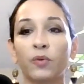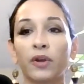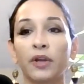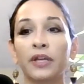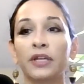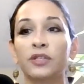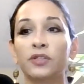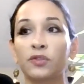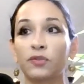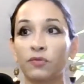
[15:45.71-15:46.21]

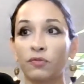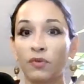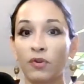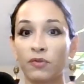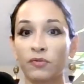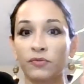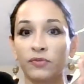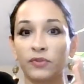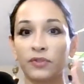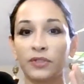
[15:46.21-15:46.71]
his
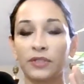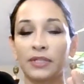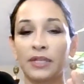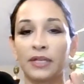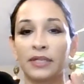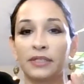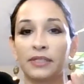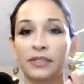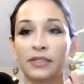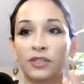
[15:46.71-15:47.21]
throne
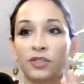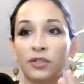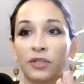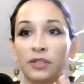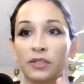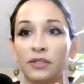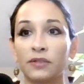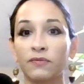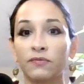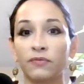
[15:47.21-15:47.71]
sits
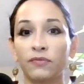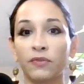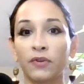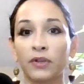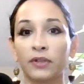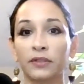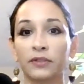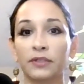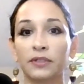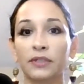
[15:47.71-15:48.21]
just in
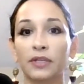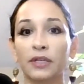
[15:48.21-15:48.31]
front,